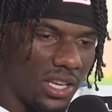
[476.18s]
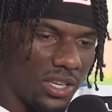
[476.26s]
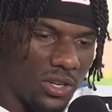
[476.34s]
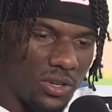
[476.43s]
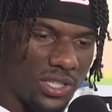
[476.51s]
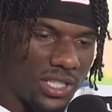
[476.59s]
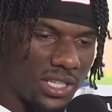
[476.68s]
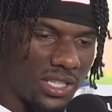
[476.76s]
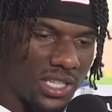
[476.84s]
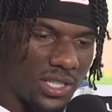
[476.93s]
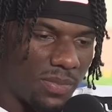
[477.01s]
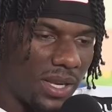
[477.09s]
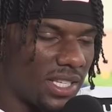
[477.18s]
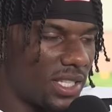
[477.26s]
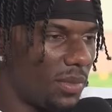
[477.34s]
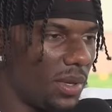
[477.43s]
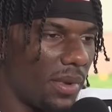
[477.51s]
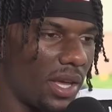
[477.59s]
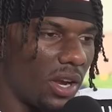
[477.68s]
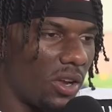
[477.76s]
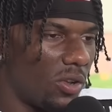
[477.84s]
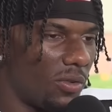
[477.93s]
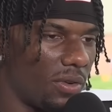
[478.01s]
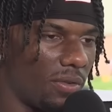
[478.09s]
you know, it's just it's plays to be made
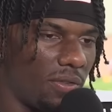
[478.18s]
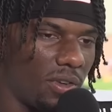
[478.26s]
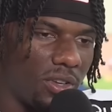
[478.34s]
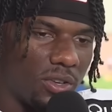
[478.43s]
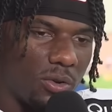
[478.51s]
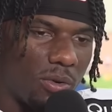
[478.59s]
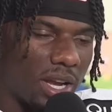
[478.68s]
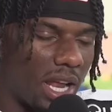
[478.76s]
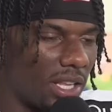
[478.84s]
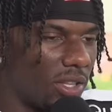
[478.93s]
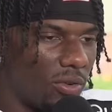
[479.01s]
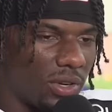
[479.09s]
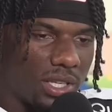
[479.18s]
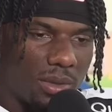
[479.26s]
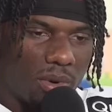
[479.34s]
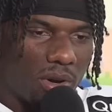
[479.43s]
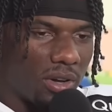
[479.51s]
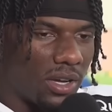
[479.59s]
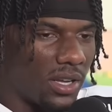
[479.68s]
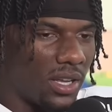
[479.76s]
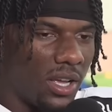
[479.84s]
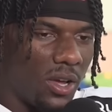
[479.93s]
all over the field. You know, whether I don't get the ball,